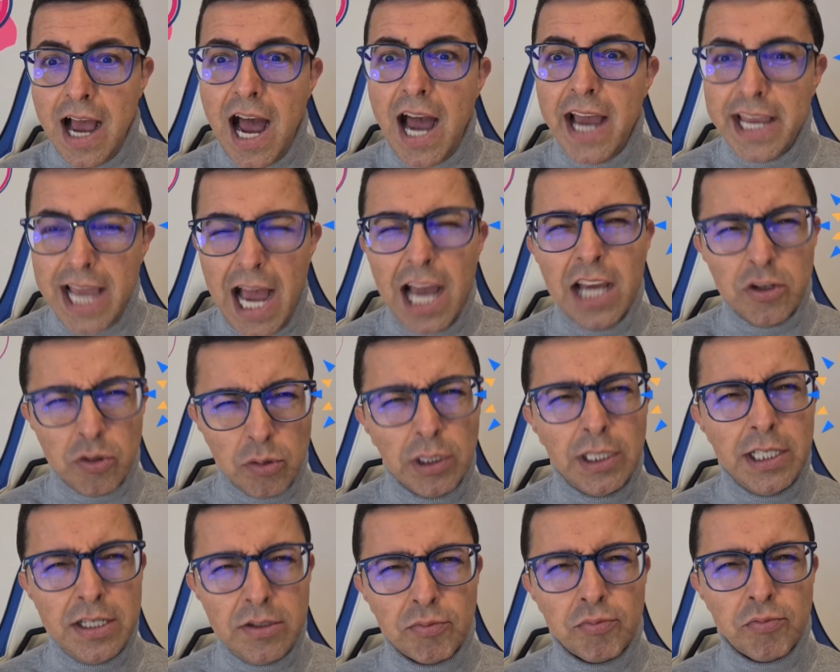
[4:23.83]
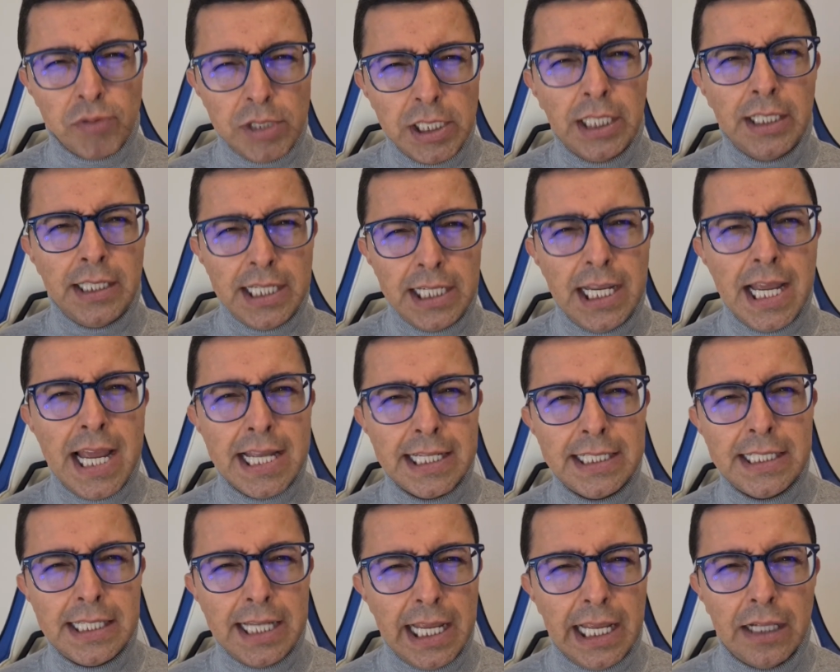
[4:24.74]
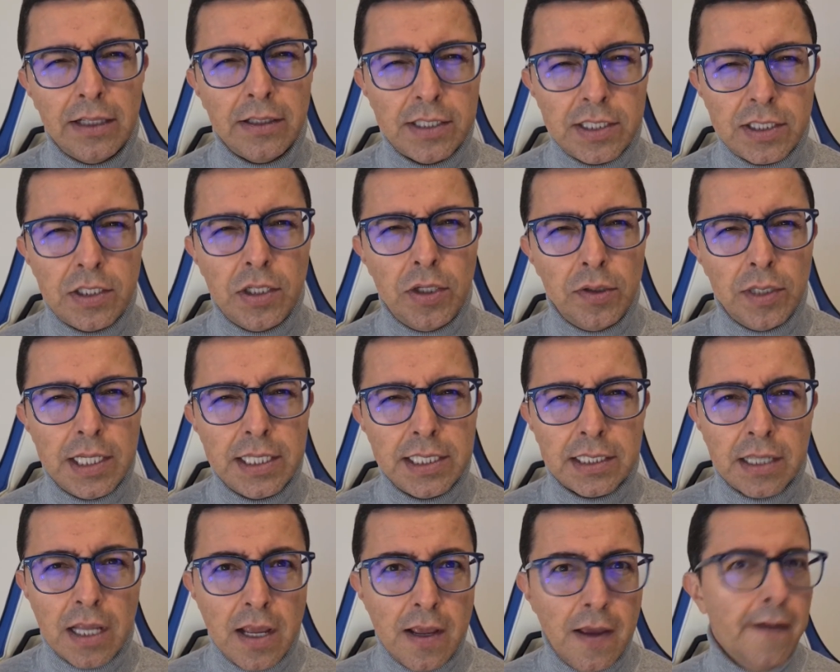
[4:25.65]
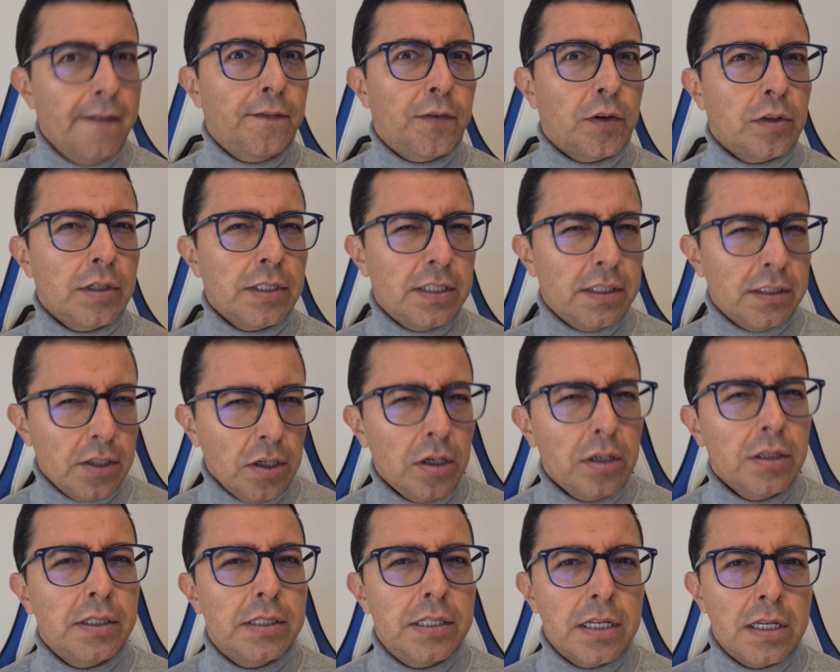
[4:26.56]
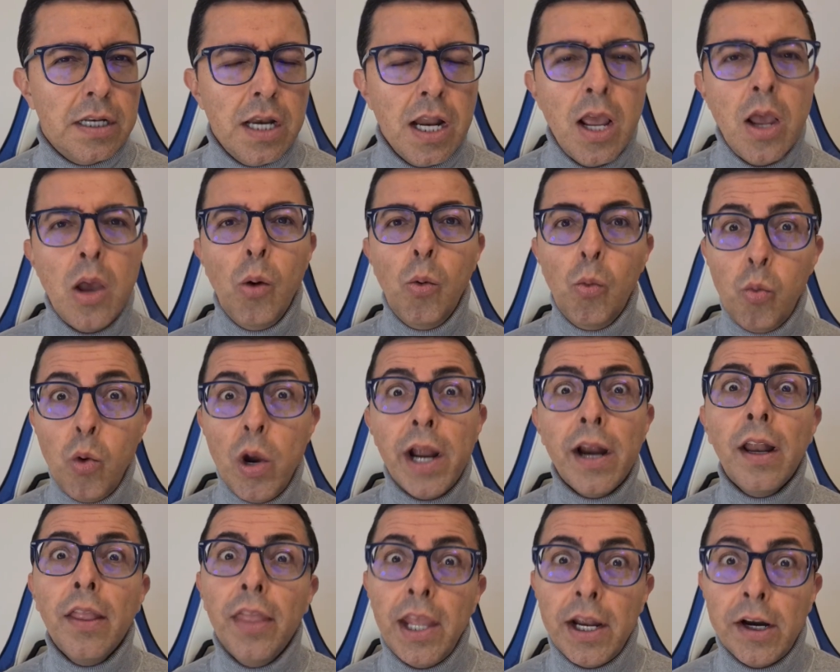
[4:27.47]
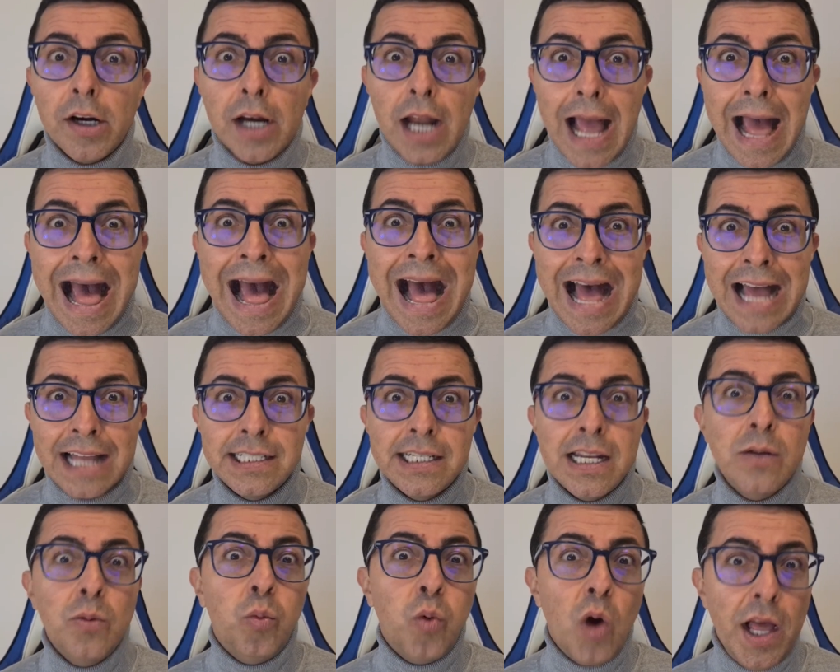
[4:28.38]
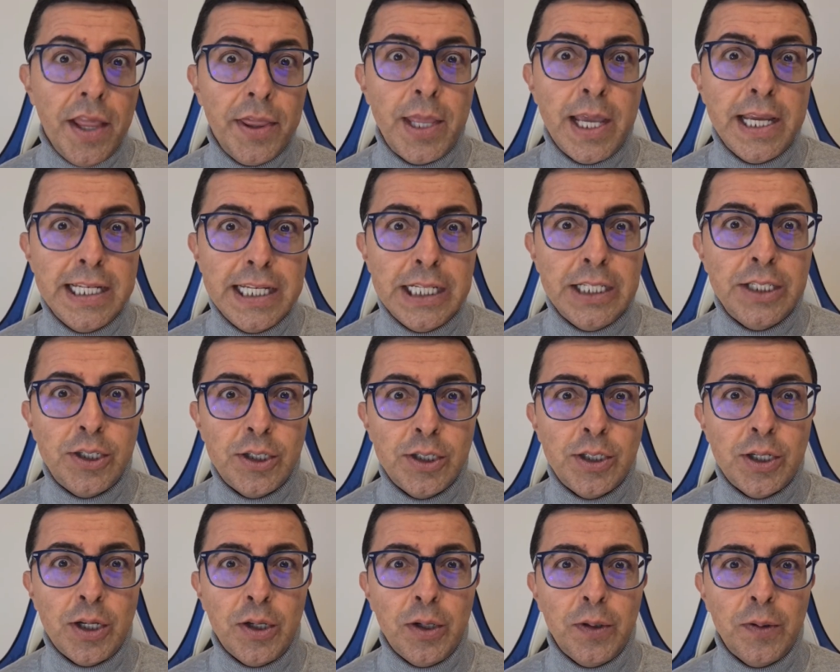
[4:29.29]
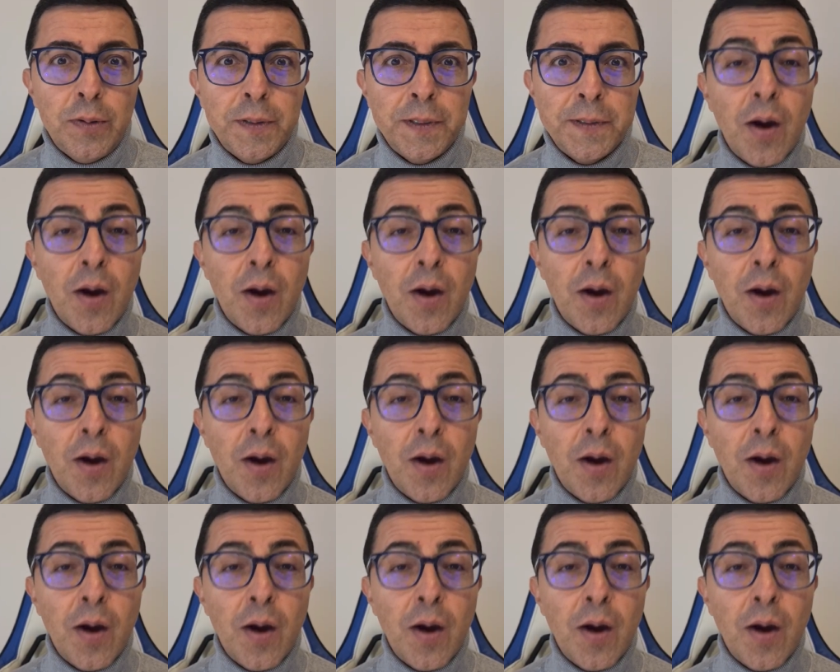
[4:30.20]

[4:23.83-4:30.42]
I actually really can tell students for certain where they're at and what they need to do.